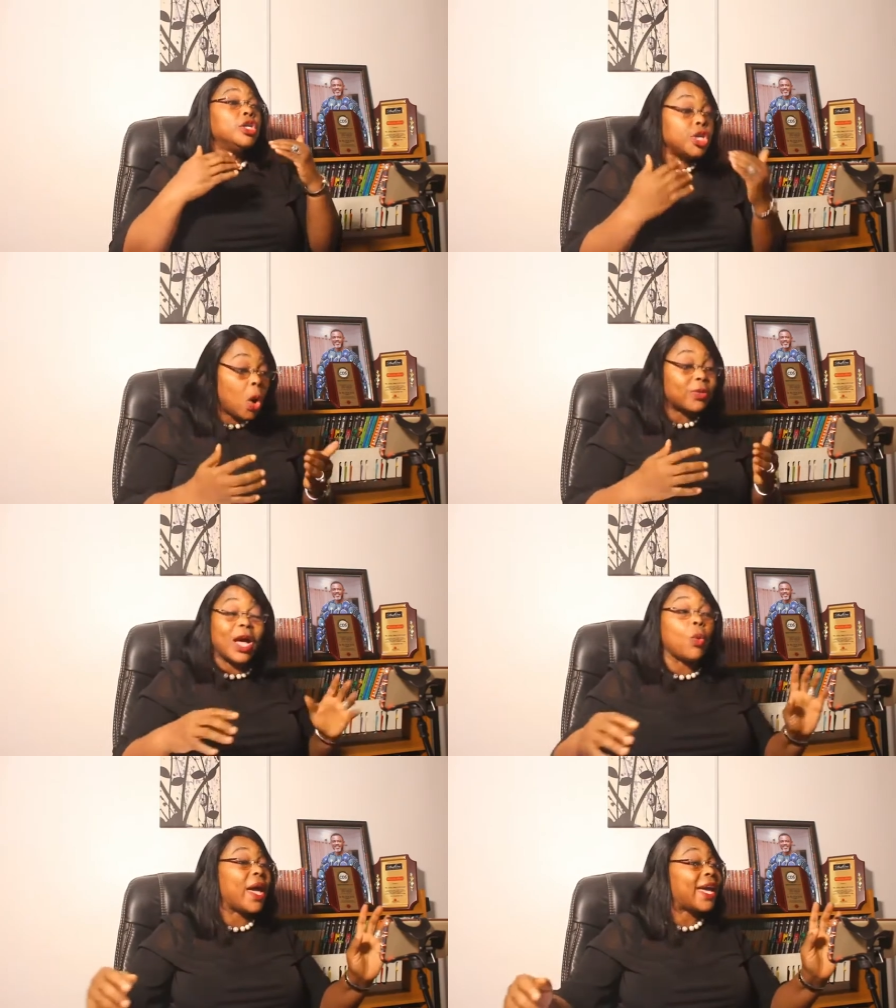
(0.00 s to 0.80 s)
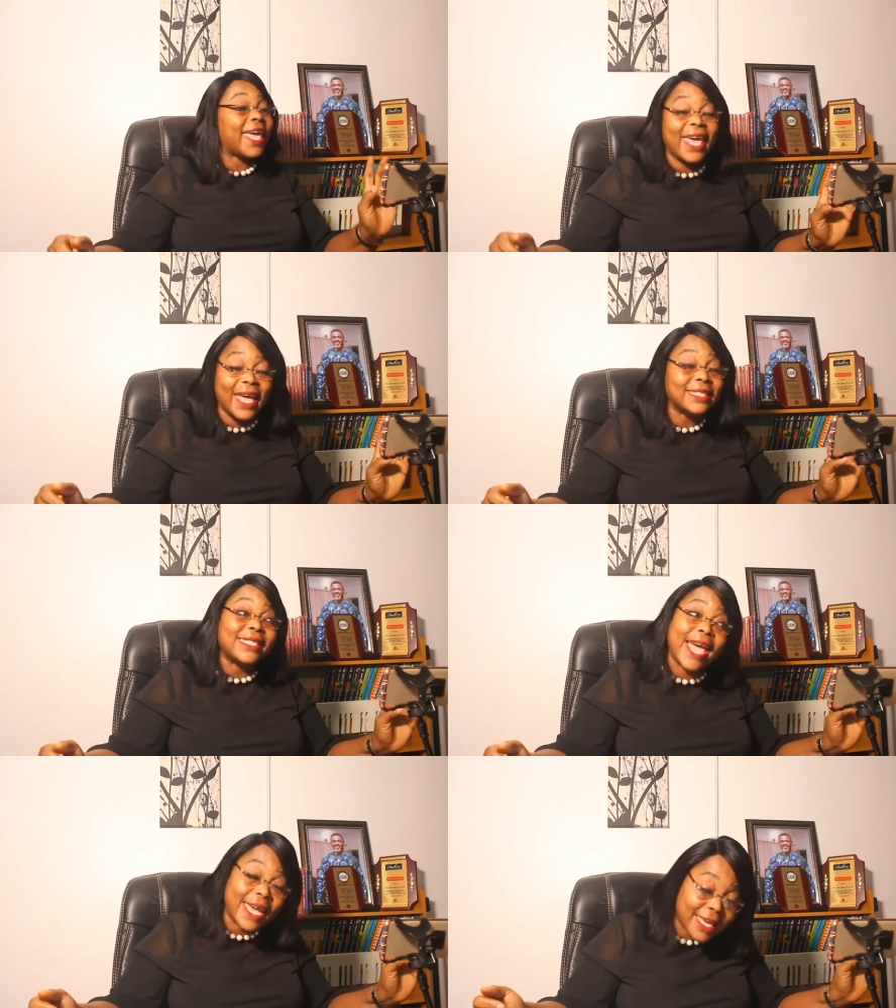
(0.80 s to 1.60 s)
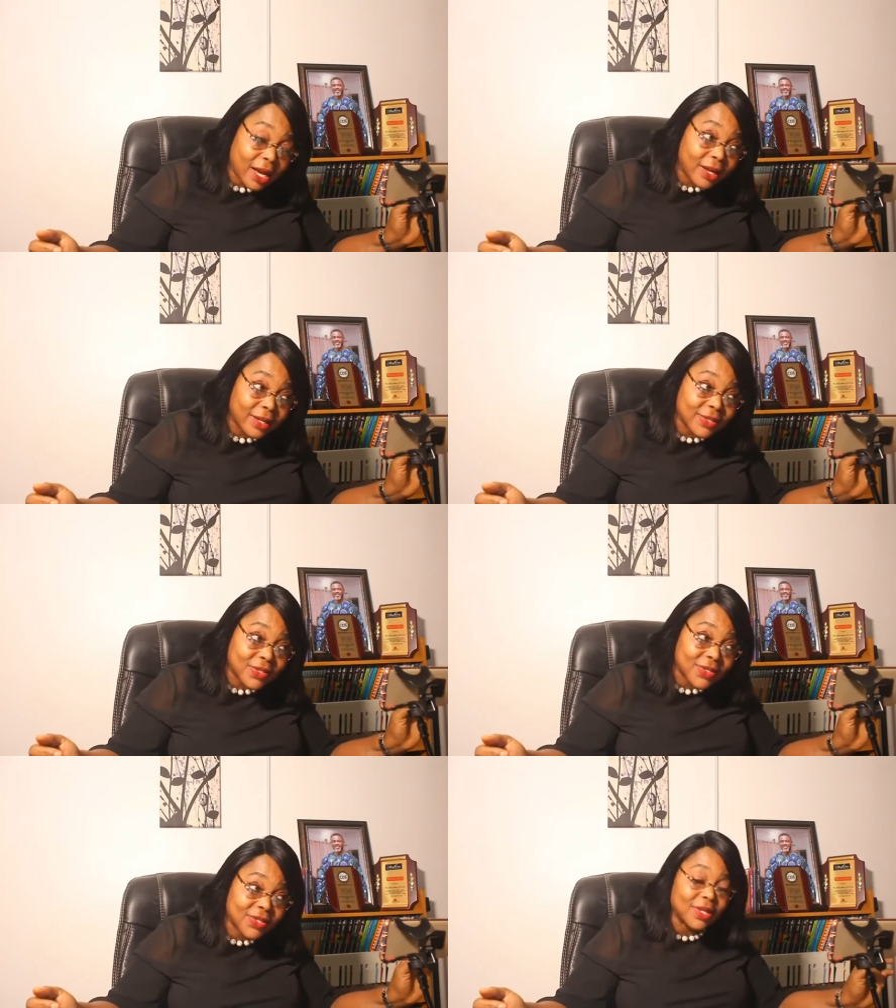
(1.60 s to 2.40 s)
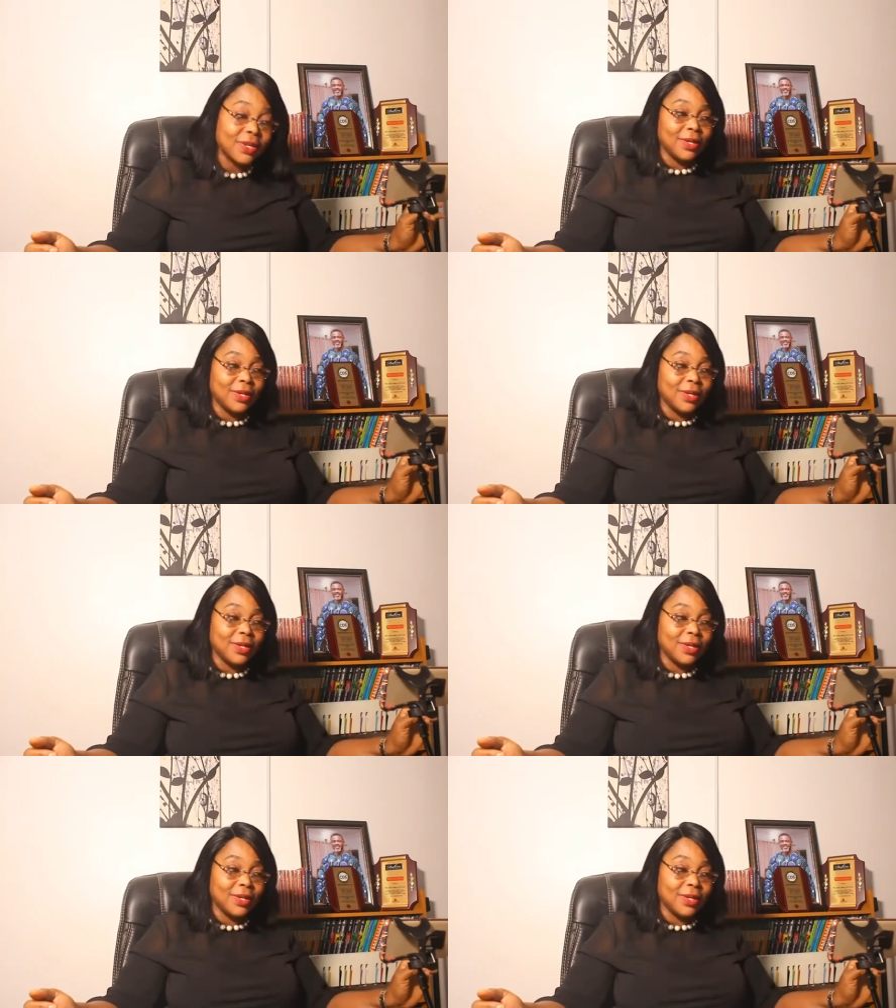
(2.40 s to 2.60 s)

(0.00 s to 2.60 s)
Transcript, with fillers: know that we're caretakers.